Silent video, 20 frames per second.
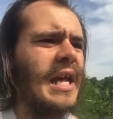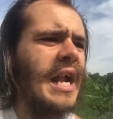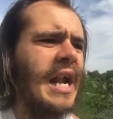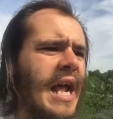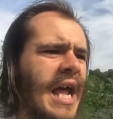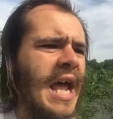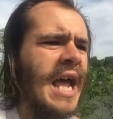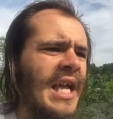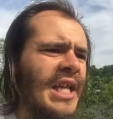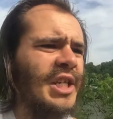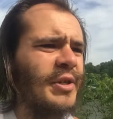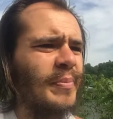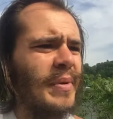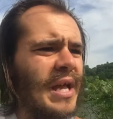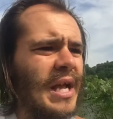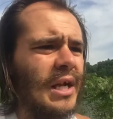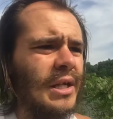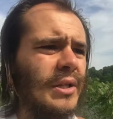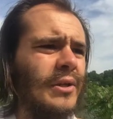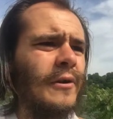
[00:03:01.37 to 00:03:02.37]
that
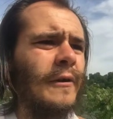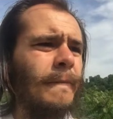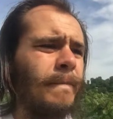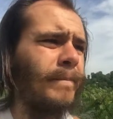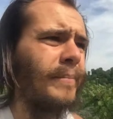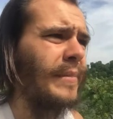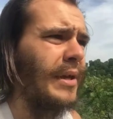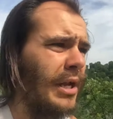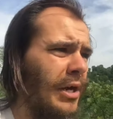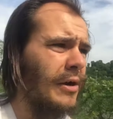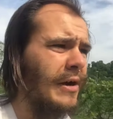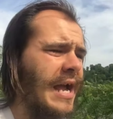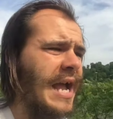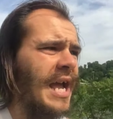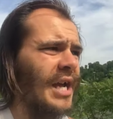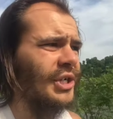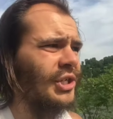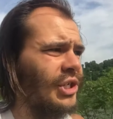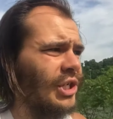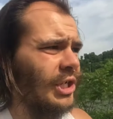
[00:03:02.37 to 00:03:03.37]
aspect or
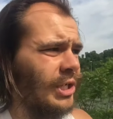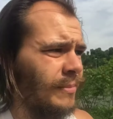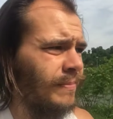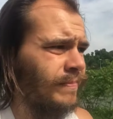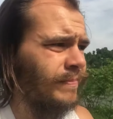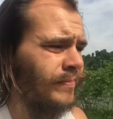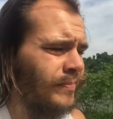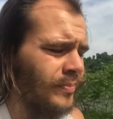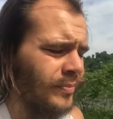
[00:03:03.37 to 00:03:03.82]
interaction